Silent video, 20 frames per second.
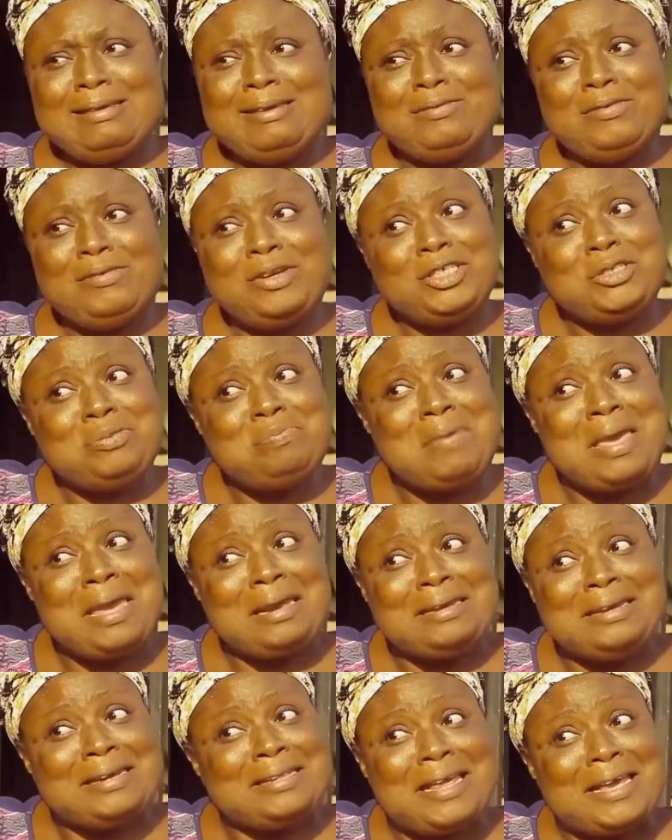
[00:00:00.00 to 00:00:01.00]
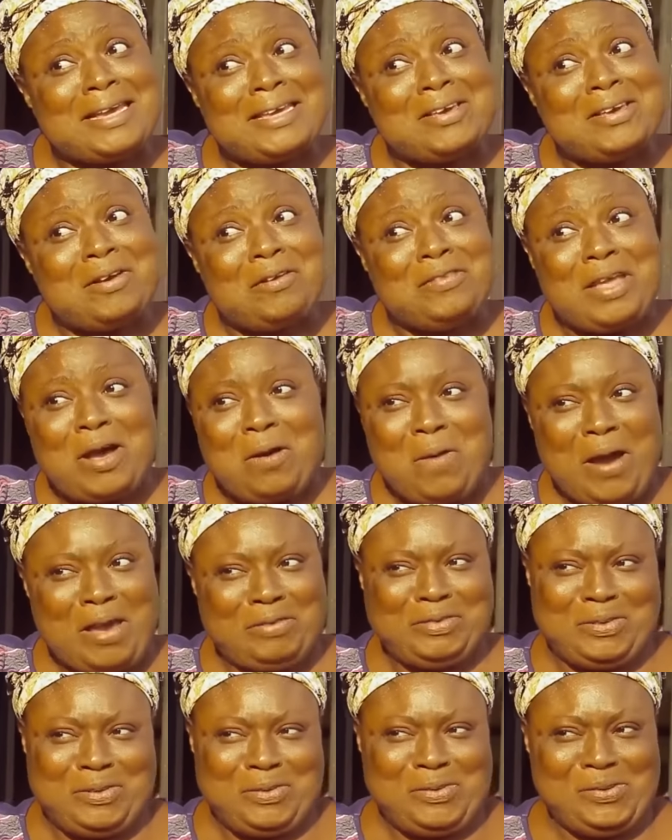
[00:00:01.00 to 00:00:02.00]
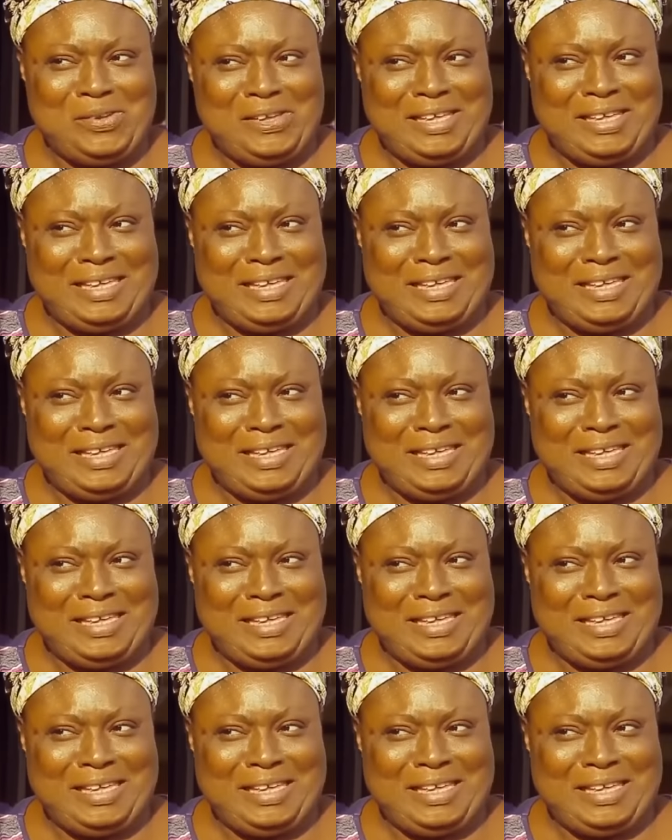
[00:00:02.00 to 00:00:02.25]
Rich men, they take care of their wives. So.